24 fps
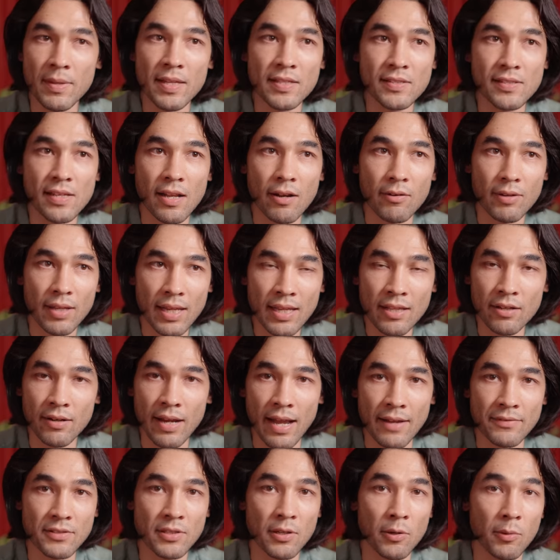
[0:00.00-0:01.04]
means that I would either
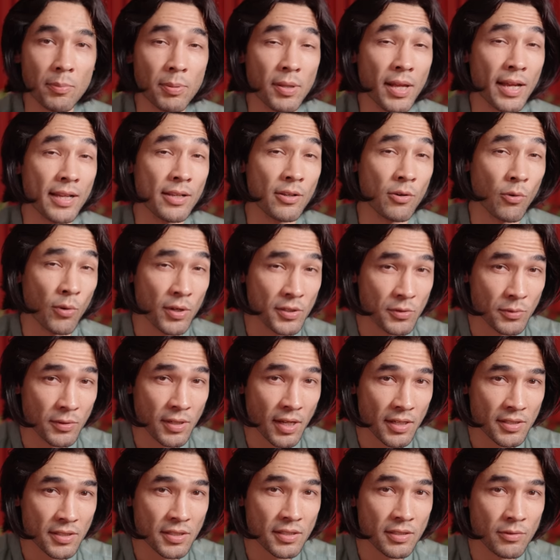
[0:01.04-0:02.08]
have to apply noise
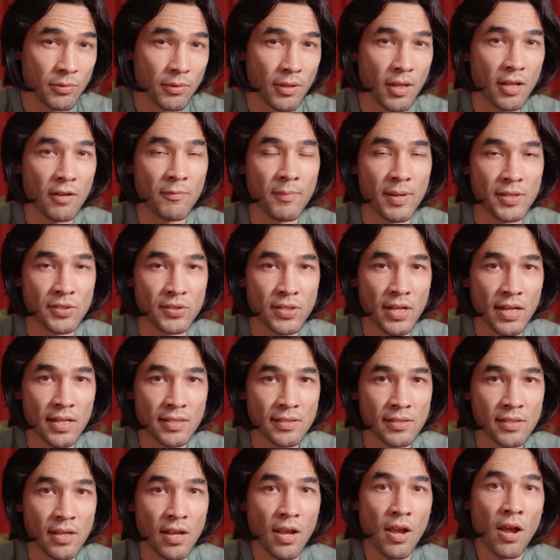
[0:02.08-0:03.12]
reduction to a lot of my
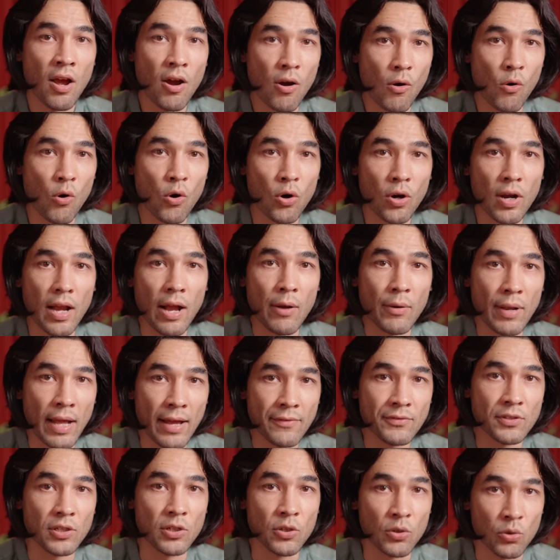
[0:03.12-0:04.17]
shots, or I would
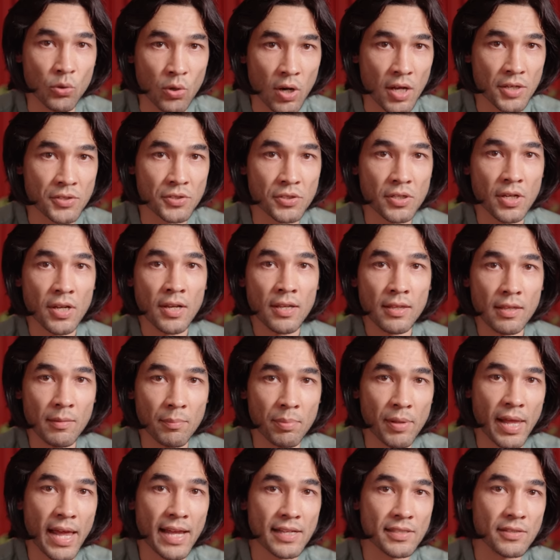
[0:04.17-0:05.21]
have to crush the
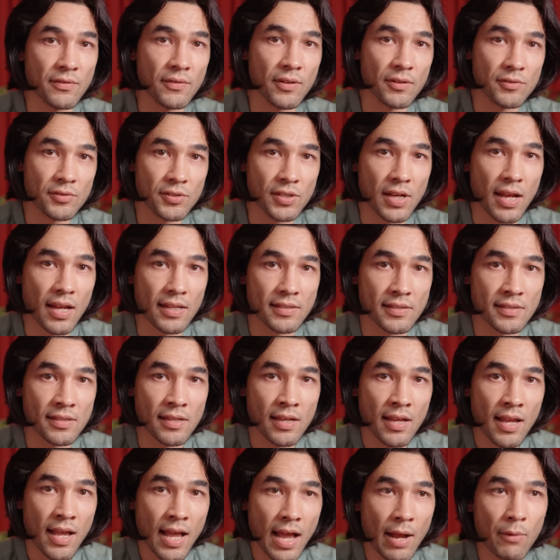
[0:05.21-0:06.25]
blacks of those shots.
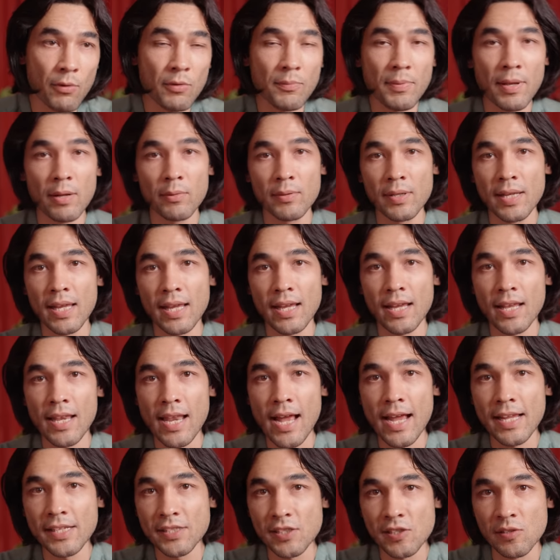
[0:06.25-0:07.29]
I wouldn't be able to get a
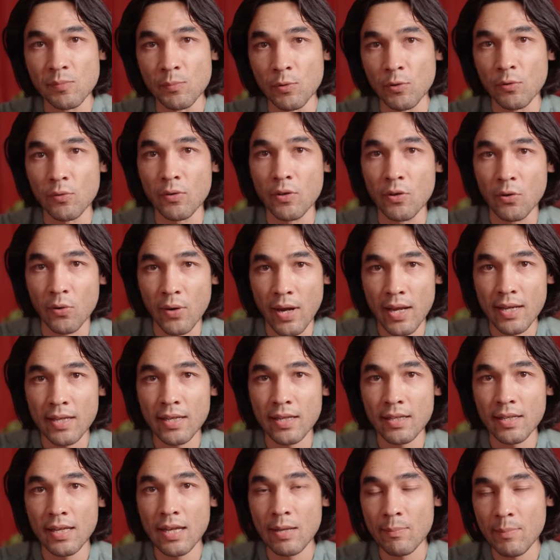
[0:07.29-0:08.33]
nice smooth
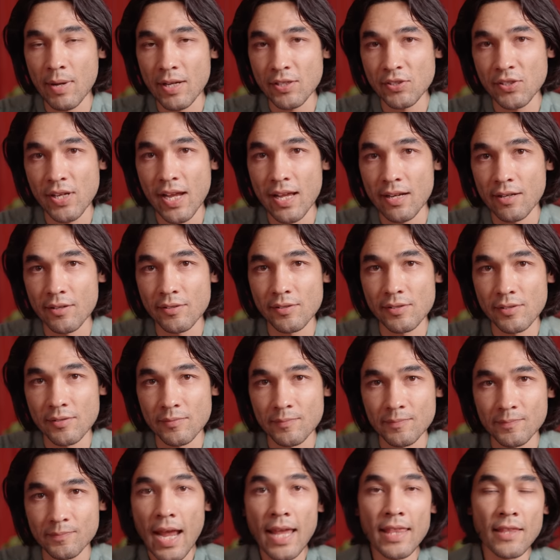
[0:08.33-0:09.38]
gradient in my shadows.
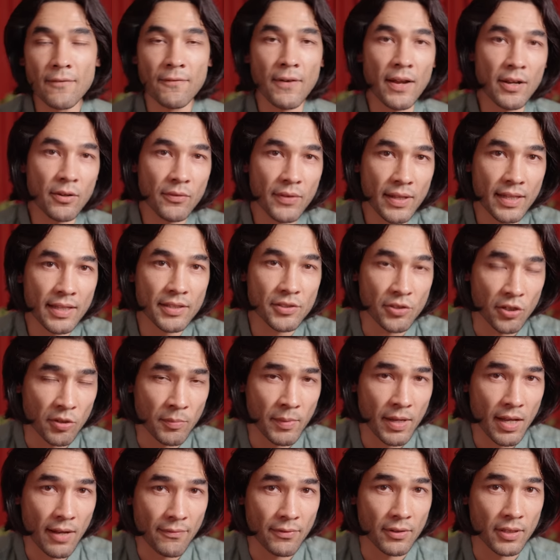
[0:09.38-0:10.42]
And the final thing that turned
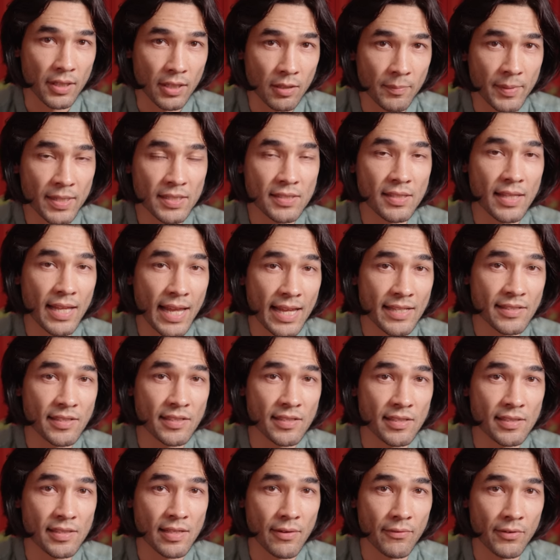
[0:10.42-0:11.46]
me off a little bit to the
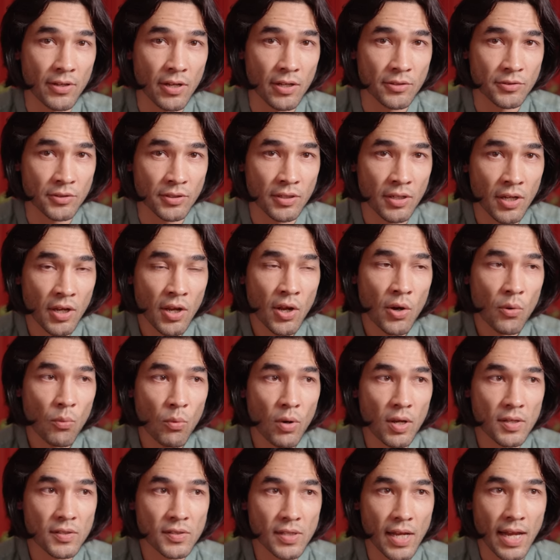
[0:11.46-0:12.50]
a6700
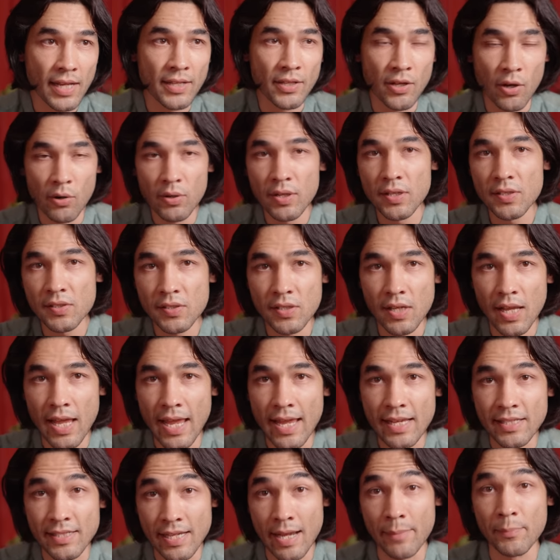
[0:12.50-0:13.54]
was I noticed
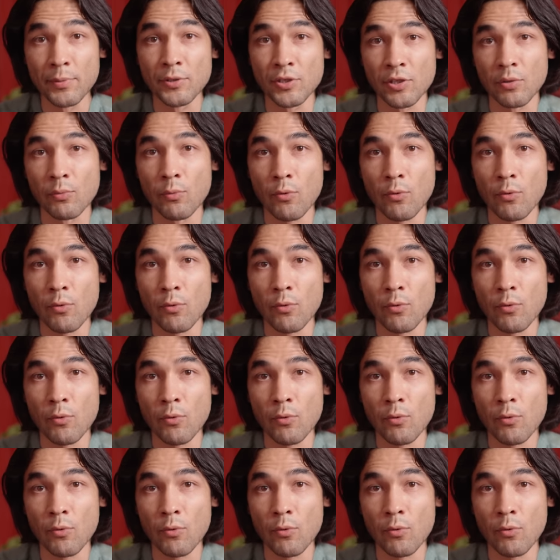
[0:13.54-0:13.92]
a temperature